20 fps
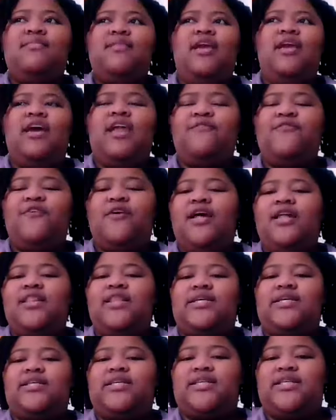And I feel like
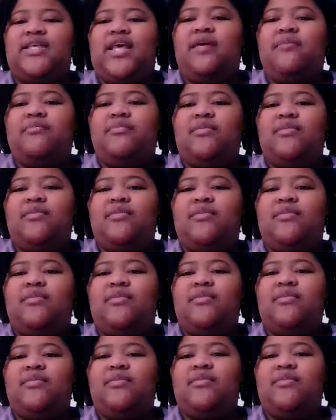that's the same
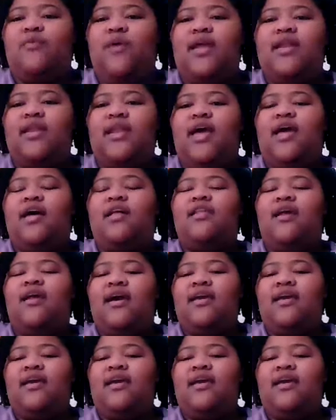thing of right now.